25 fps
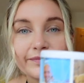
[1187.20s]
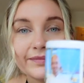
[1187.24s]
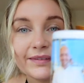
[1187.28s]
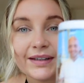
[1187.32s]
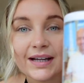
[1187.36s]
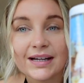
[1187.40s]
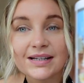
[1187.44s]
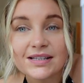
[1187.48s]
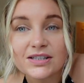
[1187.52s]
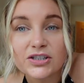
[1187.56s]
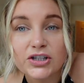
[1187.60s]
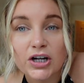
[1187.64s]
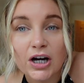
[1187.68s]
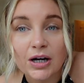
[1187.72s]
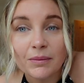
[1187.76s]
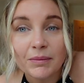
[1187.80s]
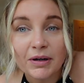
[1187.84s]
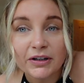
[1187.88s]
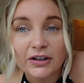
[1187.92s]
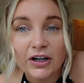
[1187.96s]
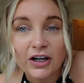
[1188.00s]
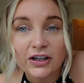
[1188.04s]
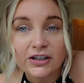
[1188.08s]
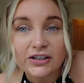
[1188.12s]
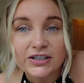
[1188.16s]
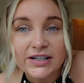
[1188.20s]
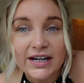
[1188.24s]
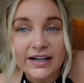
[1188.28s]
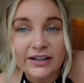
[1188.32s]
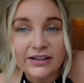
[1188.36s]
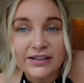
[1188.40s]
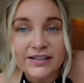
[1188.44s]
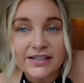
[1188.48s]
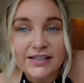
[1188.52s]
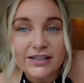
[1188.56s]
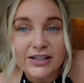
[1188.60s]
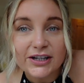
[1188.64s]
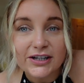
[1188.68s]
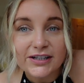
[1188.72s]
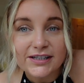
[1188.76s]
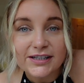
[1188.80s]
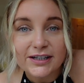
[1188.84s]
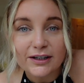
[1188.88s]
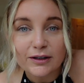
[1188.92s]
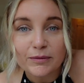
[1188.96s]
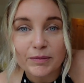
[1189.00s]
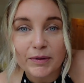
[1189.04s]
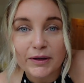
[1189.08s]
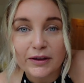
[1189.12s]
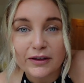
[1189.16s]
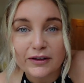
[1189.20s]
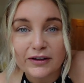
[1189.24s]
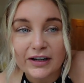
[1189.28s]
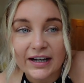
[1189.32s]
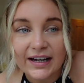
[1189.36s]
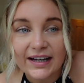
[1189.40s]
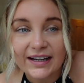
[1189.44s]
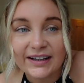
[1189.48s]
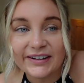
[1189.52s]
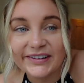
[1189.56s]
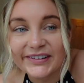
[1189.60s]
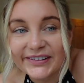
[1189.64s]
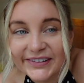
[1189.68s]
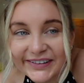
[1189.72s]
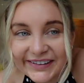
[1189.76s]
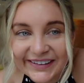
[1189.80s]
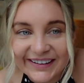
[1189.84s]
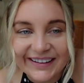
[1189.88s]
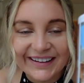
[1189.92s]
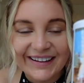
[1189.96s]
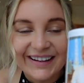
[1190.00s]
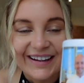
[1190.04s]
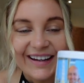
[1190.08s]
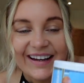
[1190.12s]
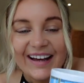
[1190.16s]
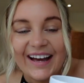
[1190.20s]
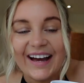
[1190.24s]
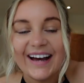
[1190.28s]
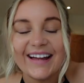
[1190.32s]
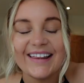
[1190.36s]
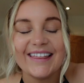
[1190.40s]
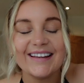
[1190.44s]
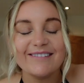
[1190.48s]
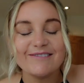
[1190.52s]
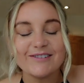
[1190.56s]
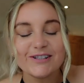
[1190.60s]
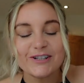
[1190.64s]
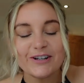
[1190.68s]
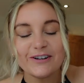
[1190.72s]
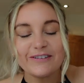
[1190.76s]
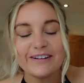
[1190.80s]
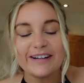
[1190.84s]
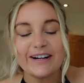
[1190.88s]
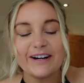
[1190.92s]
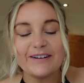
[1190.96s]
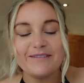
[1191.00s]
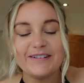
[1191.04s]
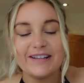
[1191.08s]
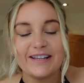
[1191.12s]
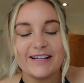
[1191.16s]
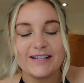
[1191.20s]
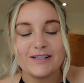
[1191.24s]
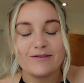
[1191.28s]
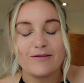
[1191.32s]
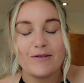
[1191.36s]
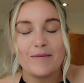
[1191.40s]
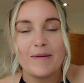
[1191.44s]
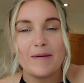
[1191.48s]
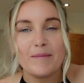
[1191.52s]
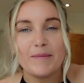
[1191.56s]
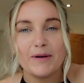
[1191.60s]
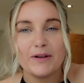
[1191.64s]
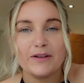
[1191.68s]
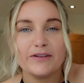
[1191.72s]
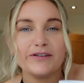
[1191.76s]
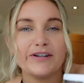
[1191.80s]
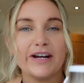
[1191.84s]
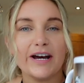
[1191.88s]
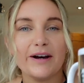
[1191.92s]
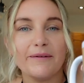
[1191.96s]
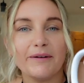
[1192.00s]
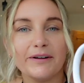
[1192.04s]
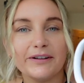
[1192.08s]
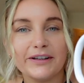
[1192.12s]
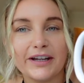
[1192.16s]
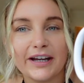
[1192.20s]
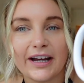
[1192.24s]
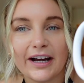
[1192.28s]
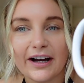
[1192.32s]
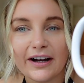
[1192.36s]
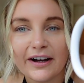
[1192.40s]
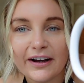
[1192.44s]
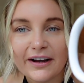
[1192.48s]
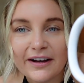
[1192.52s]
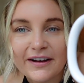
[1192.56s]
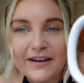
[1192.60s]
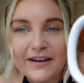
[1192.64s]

That's Tom on holiday on his 30th birthday. I'm sure he got me this for my birthday one year.